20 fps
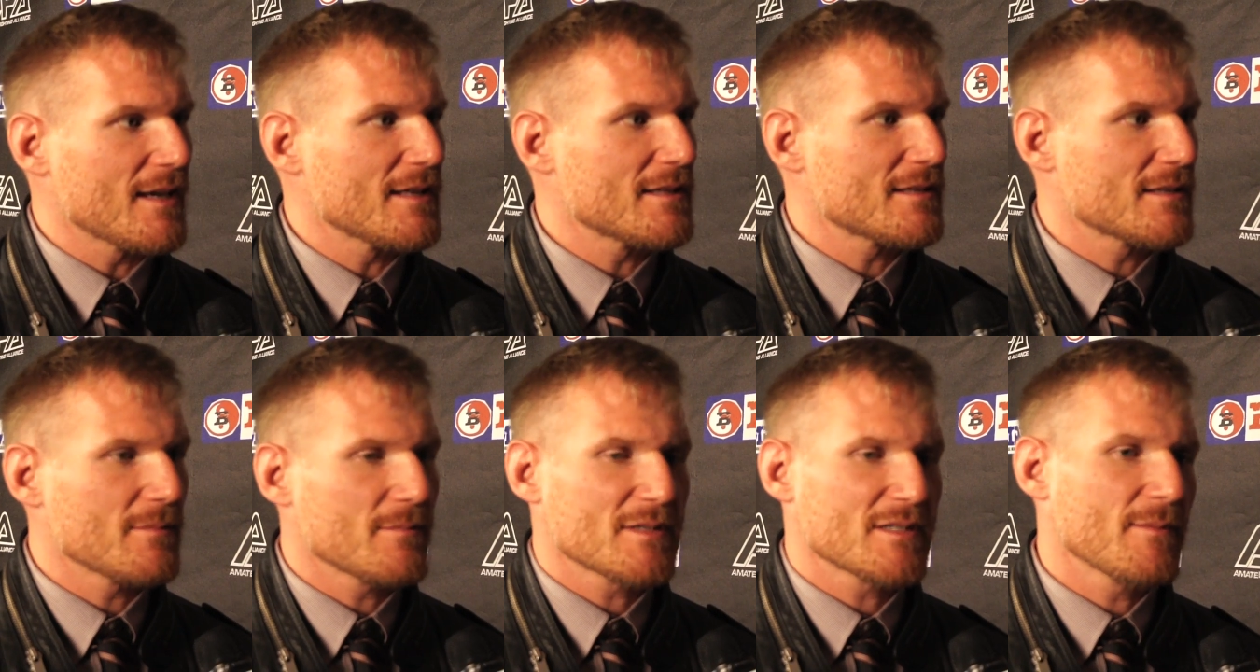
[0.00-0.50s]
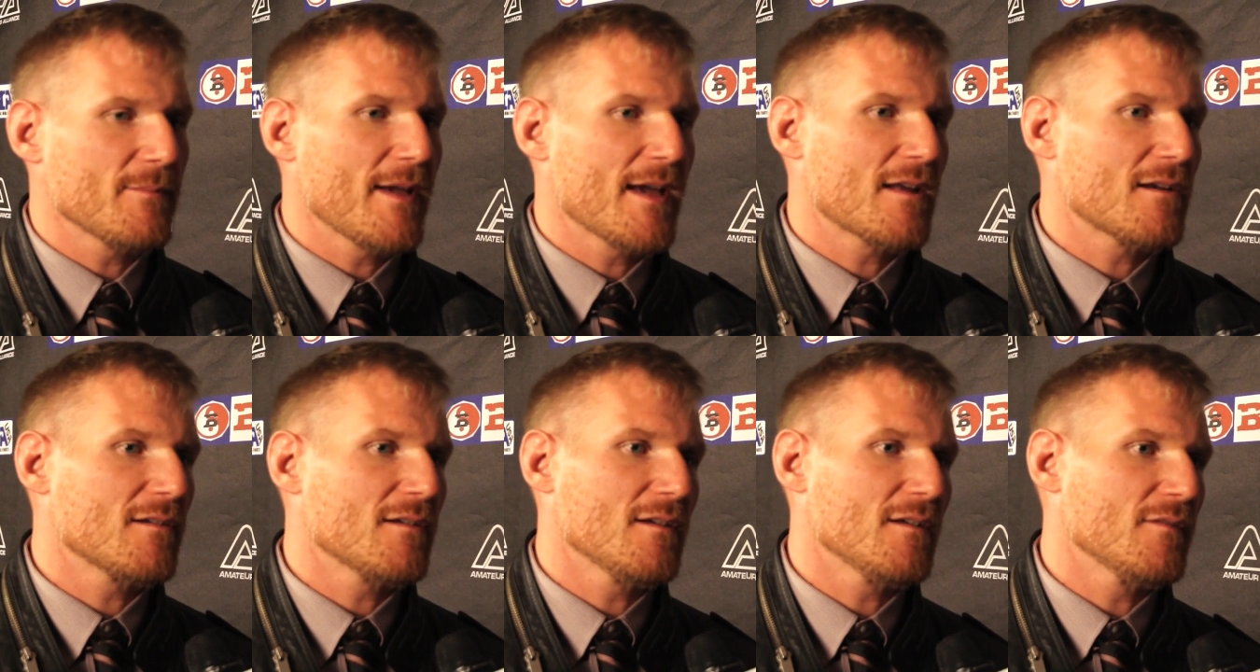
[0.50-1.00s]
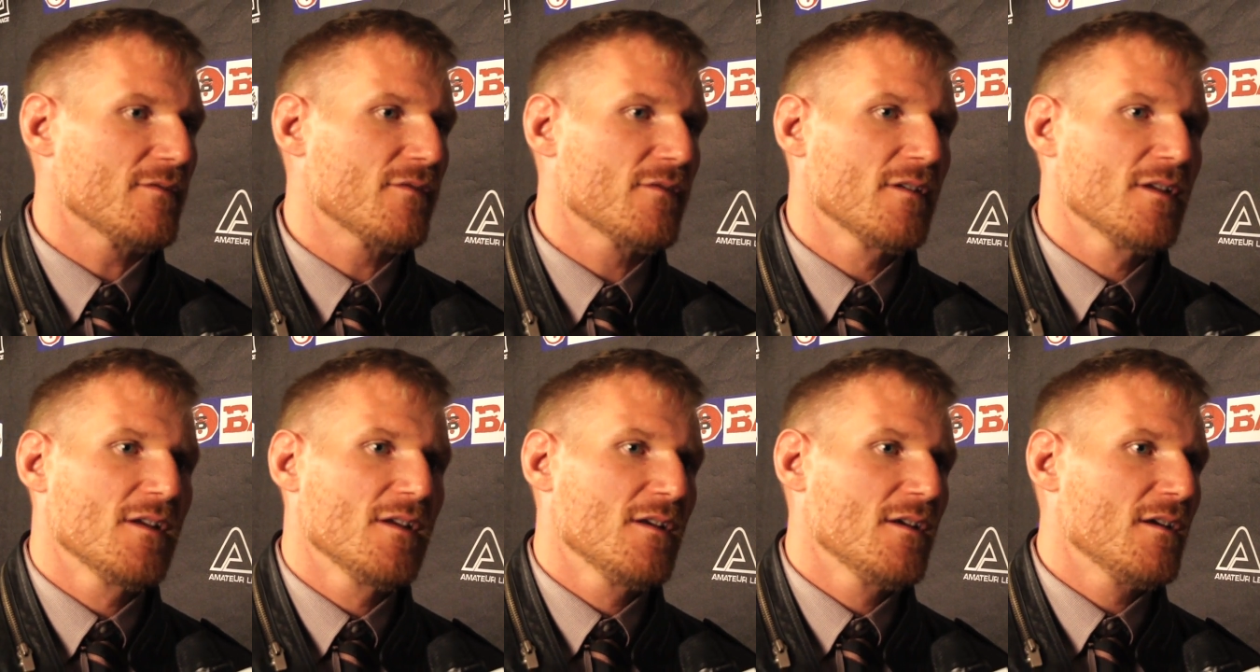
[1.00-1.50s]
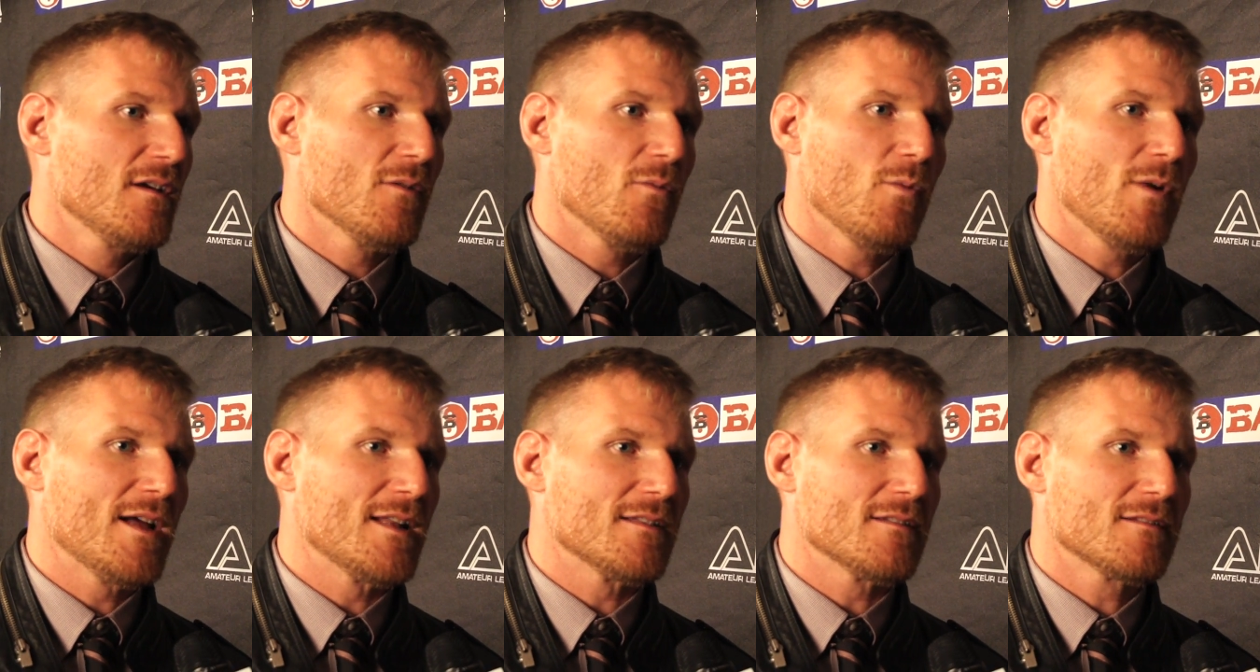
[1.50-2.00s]
It's a matter of
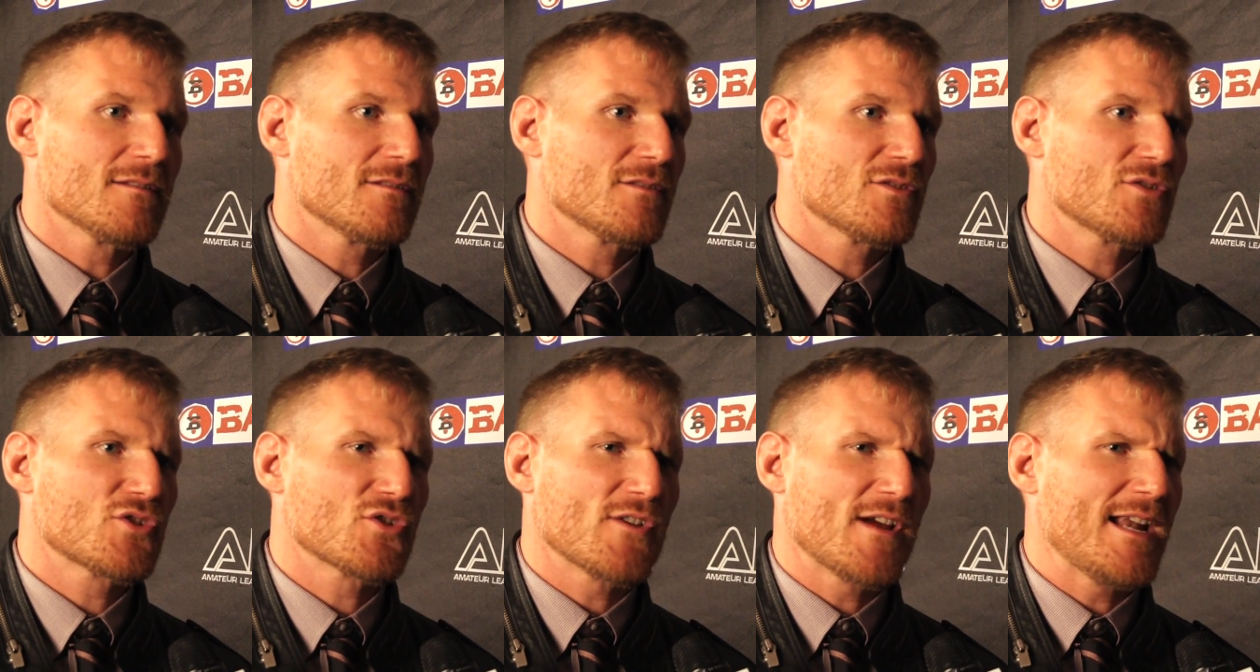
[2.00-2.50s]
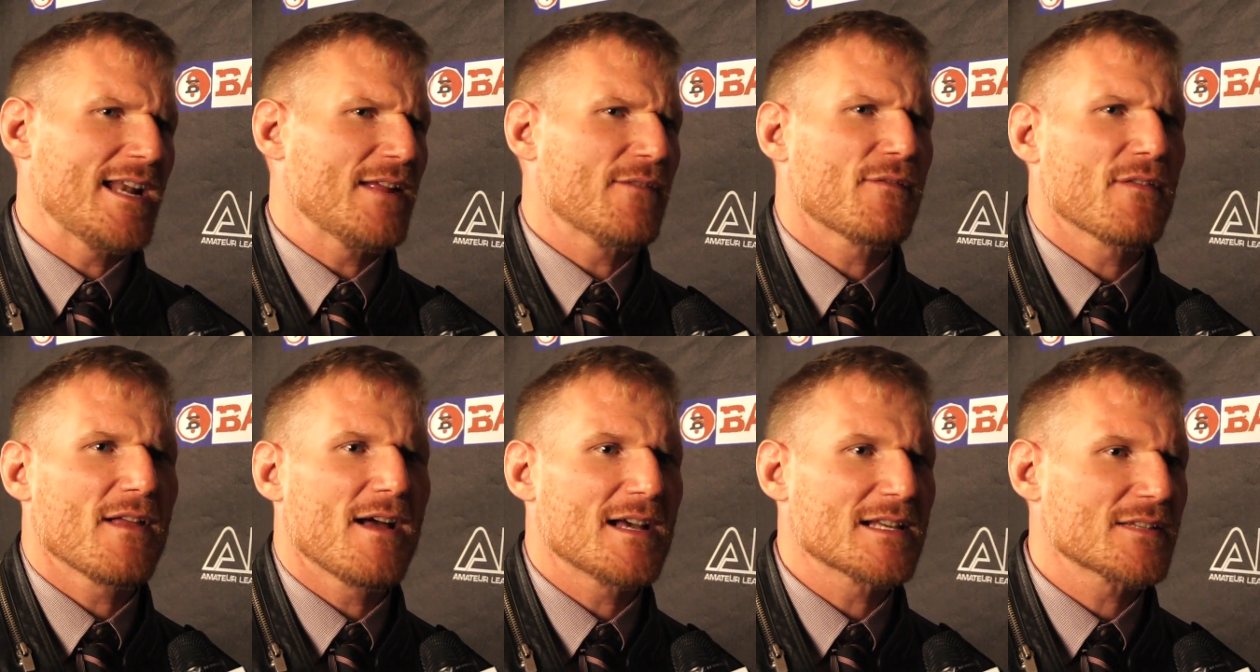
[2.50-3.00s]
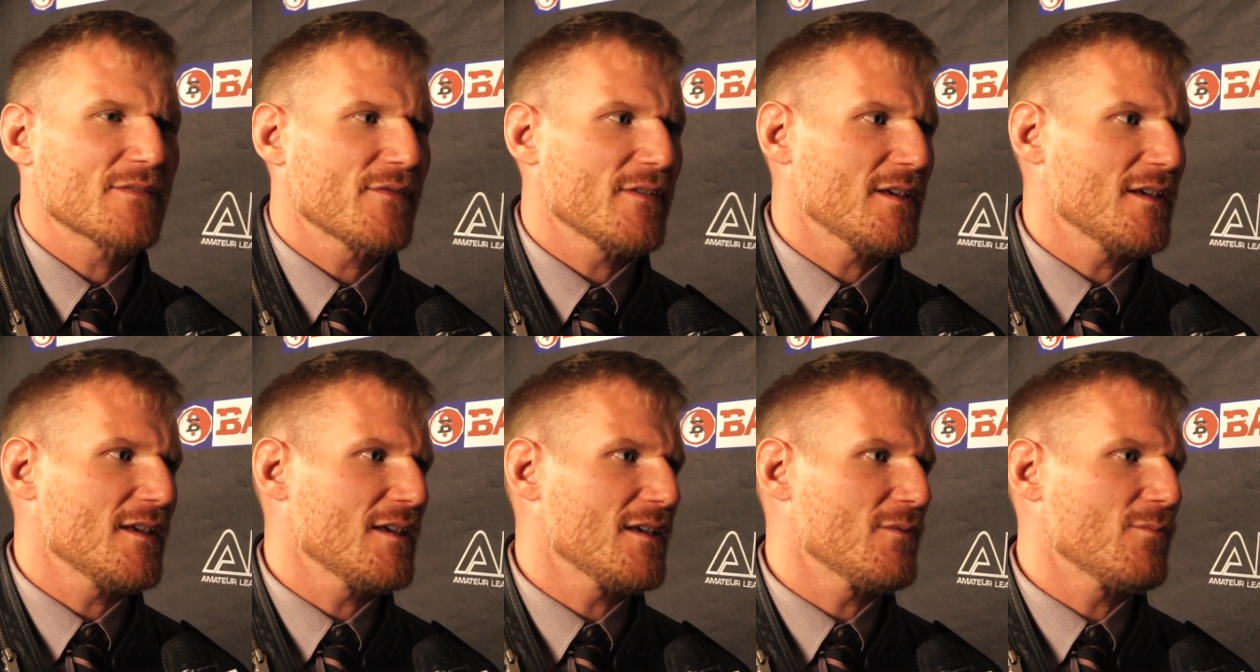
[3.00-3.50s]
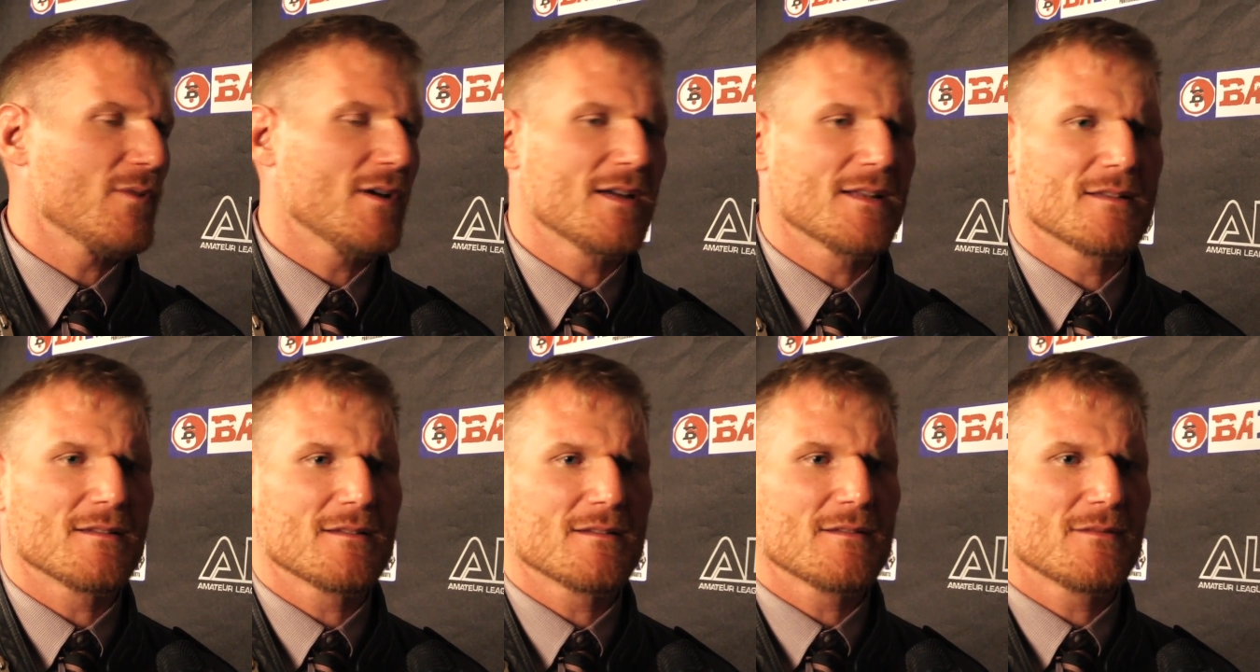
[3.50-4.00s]
what training philosophy, what